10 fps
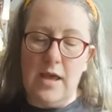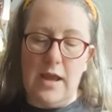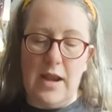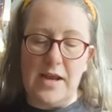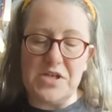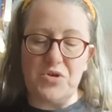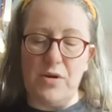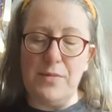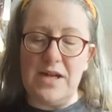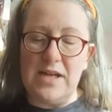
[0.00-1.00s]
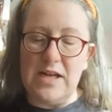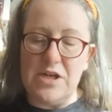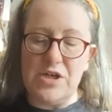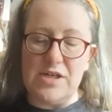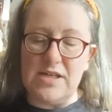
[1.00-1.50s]
and extremely
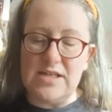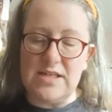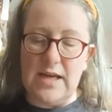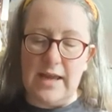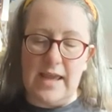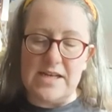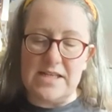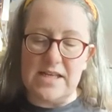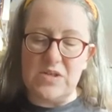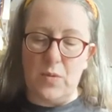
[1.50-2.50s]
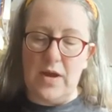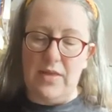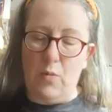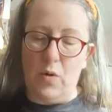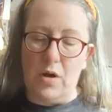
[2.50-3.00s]
delicious. I guess that's why
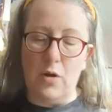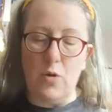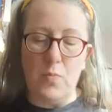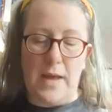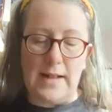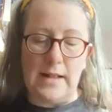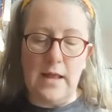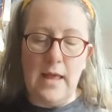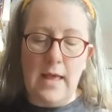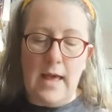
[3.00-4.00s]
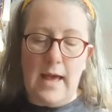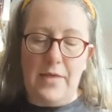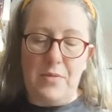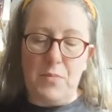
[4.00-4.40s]
they won a gold medal at the